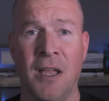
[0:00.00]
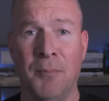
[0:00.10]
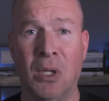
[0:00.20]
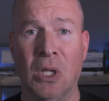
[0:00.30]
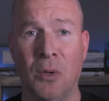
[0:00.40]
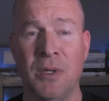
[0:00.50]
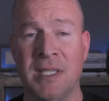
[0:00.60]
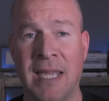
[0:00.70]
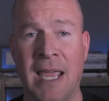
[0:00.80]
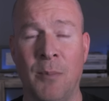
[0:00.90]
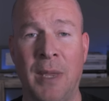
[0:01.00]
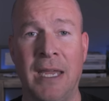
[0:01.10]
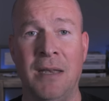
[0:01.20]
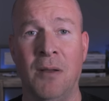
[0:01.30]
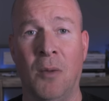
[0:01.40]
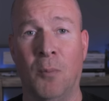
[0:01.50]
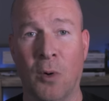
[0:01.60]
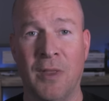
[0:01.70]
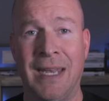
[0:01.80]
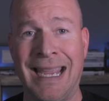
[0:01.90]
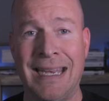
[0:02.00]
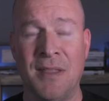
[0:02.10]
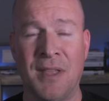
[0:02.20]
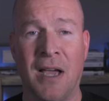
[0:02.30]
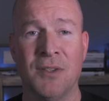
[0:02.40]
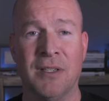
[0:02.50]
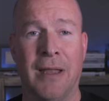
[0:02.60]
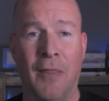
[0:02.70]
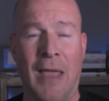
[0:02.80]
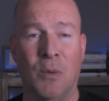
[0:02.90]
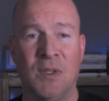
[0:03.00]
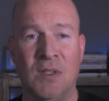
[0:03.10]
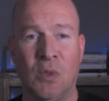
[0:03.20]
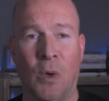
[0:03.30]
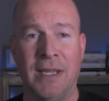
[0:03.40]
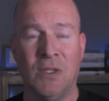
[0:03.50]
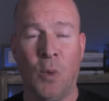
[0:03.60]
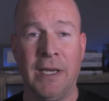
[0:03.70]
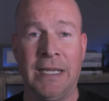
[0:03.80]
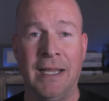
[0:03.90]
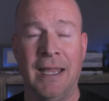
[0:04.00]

but loaned his campaign more than $80,000. That was in 2020.